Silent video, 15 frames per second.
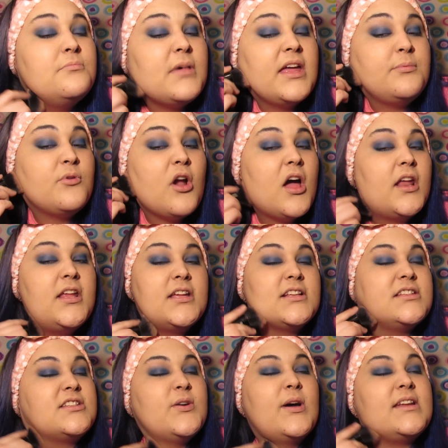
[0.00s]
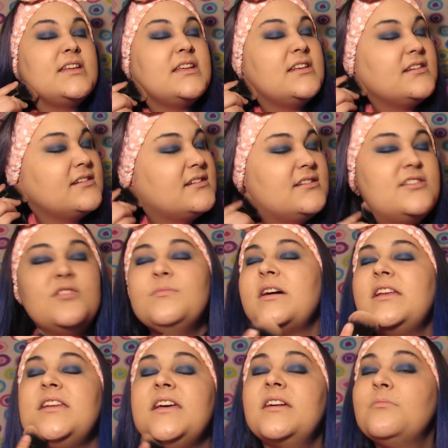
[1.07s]
my product, so I didn't do
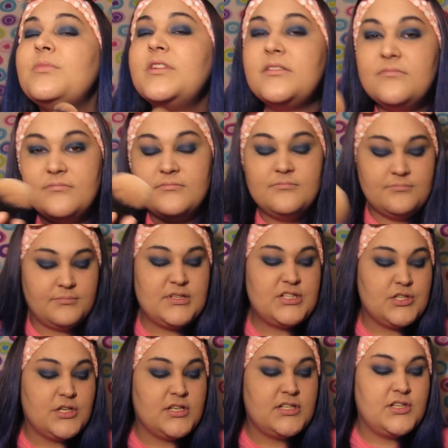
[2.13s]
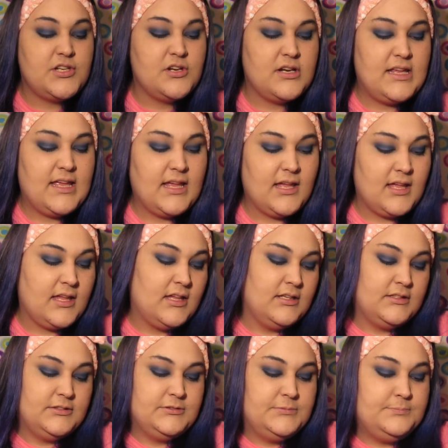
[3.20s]
my neck, but be sure to do your neck.
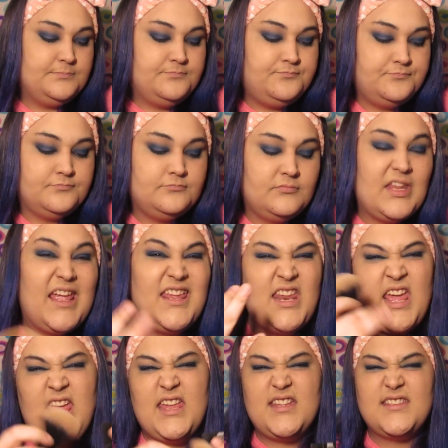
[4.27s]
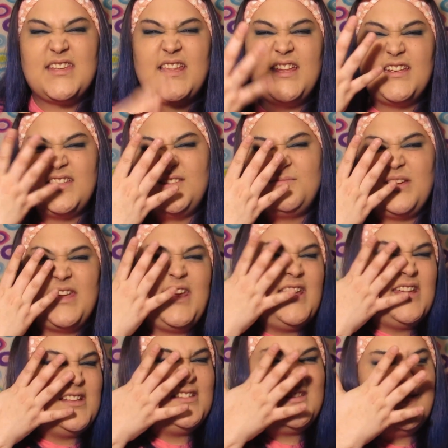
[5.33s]
And hands. I like to do my
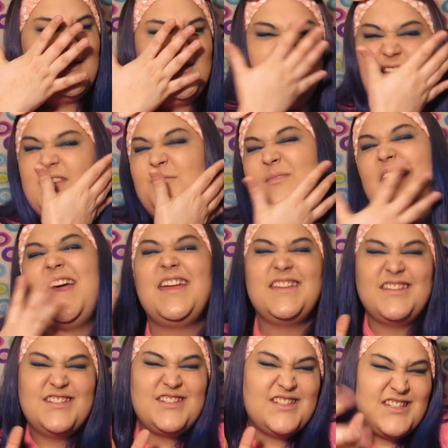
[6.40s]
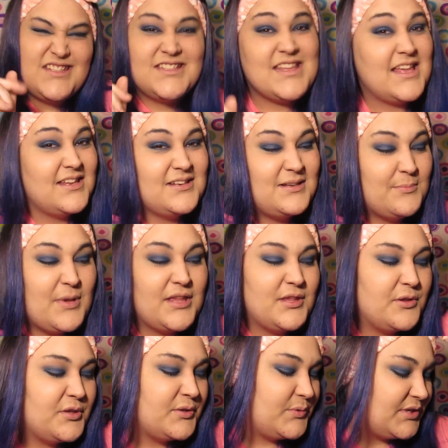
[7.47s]
hands too, so they match. Am I the
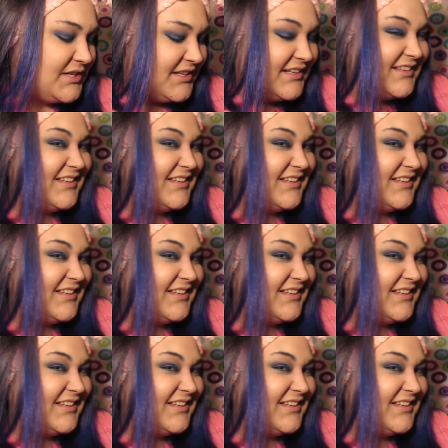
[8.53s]
only one?